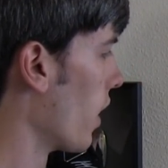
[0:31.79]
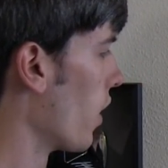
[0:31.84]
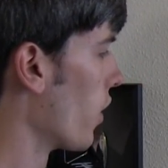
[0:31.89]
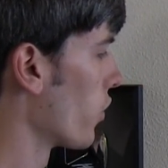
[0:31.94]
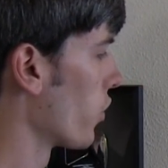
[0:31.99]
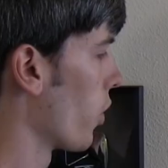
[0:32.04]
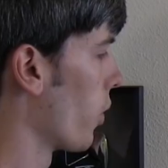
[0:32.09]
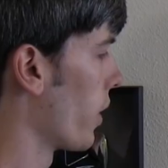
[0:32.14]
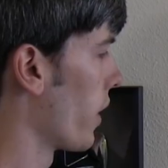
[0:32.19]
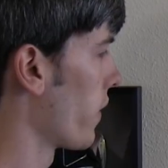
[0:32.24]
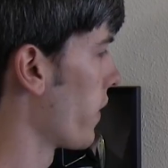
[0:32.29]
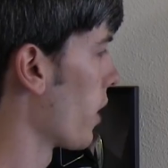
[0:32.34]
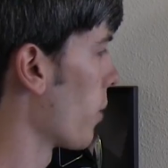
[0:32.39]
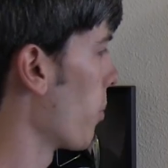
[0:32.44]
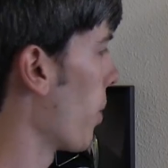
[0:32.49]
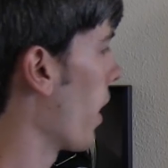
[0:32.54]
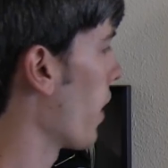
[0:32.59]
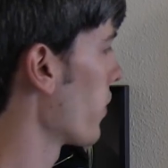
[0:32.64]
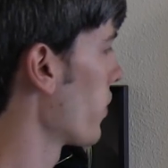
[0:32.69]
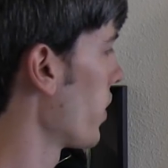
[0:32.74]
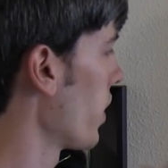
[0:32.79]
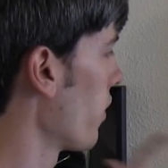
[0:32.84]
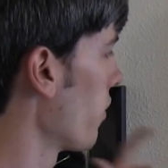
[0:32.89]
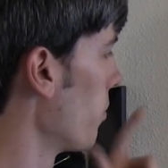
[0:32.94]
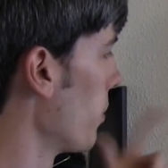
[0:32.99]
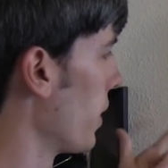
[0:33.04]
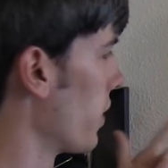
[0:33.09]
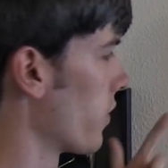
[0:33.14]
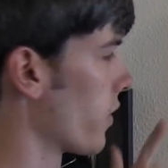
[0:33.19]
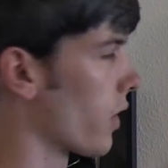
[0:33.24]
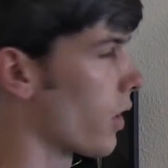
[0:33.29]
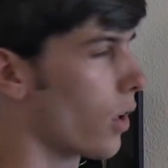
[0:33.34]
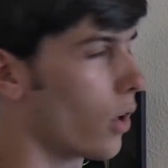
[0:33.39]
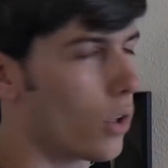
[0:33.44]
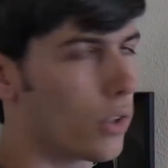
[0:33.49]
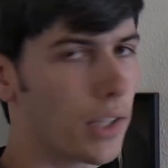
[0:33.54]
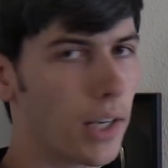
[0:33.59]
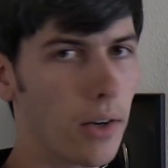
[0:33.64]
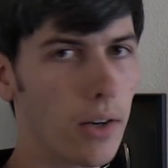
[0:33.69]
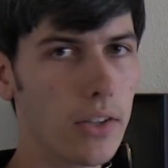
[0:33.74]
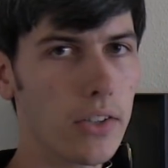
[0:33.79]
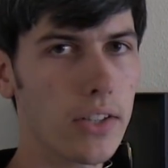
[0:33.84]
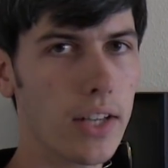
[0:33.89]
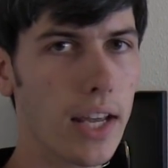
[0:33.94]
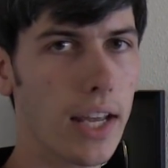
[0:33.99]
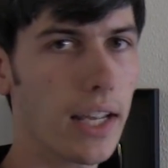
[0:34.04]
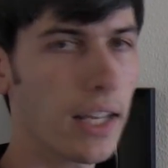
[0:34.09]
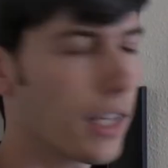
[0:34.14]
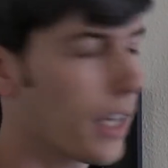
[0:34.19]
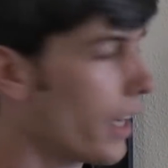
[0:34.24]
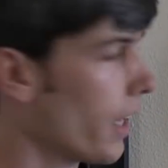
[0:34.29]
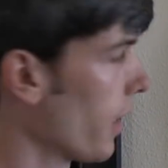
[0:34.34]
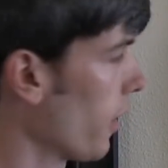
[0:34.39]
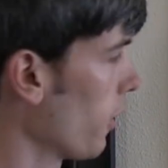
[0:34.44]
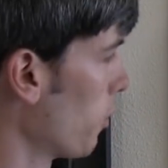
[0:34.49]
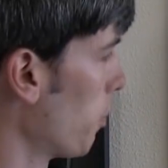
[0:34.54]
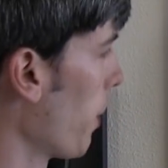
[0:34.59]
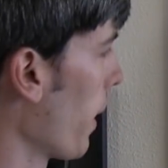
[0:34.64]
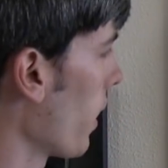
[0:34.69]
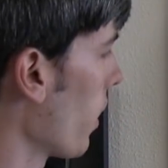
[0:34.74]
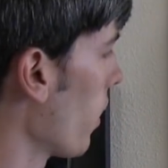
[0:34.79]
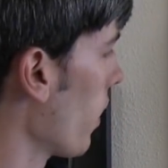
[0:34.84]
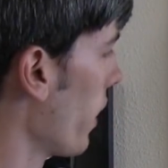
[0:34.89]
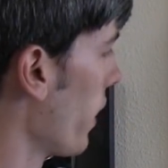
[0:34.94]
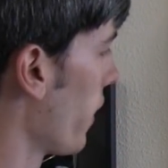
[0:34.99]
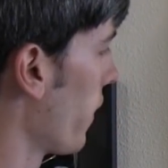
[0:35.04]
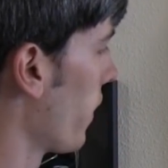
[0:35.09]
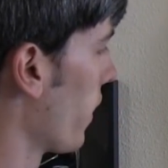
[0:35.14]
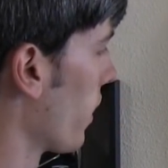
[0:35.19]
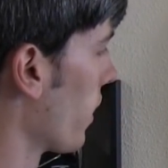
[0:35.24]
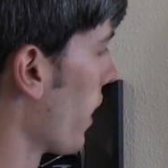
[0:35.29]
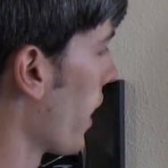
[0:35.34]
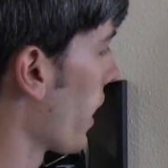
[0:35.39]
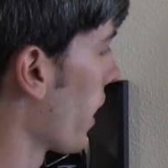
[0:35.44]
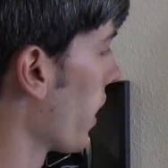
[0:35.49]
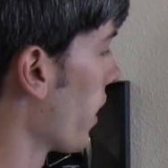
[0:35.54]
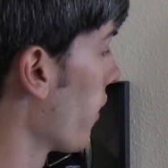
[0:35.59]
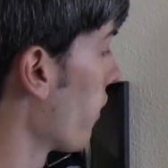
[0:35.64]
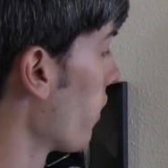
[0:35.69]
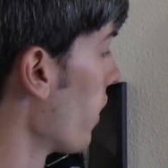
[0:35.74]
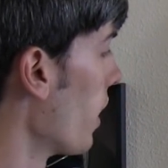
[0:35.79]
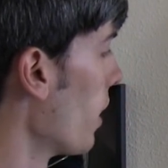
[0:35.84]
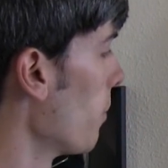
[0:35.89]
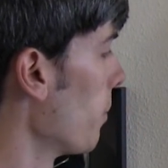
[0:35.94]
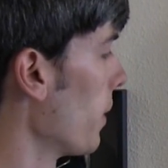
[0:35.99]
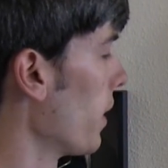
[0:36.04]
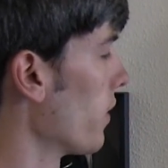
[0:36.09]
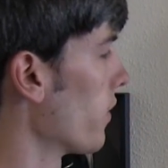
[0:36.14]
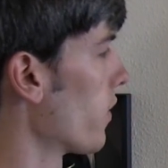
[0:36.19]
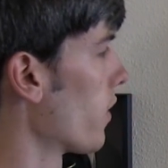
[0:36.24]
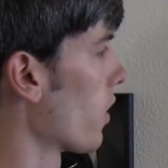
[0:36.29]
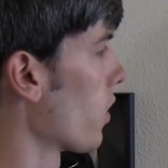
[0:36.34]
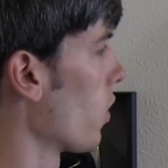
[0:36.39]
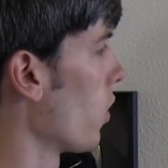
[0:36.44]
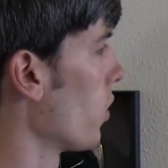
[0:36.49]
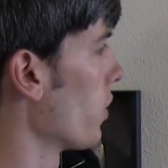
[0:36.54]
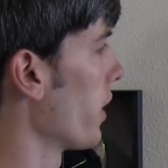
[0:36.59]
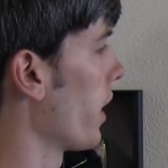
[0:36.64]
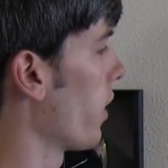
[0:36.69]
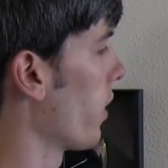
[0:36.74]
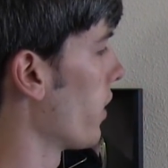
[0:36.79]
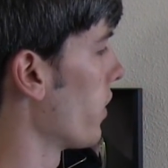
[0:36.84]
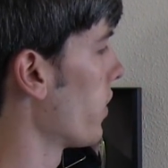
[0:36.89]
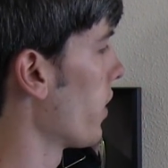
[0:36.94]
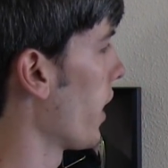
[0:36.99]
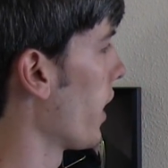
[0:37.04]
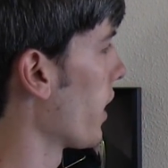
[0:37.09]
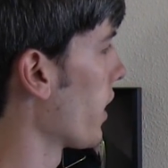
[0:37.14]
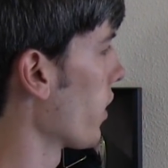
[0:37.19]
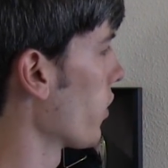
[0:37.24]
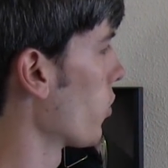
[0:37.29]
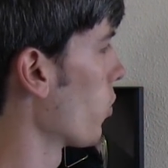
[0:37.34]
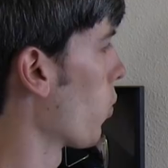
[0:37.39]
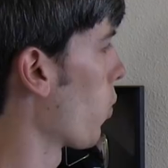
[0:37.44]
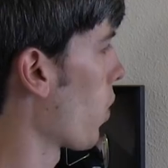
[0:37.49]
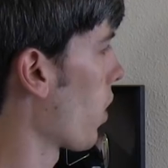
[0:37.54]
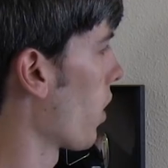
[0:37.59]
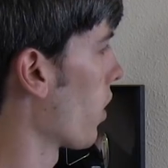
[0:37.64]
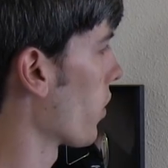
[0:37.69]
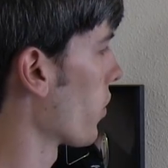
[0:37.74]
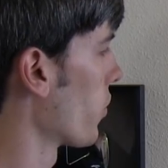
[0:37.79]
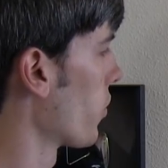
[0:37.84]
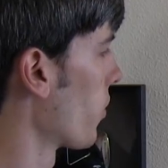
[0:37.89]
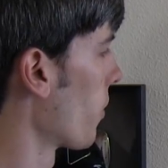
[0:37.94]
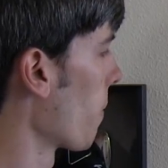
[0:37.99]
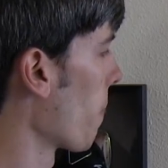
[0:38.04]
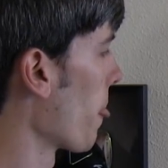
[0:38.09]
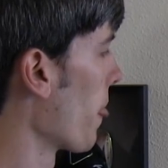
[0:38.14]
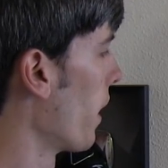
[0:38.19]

So anything positive means the cold air intake is better, anything negative means the cold air intake is worse.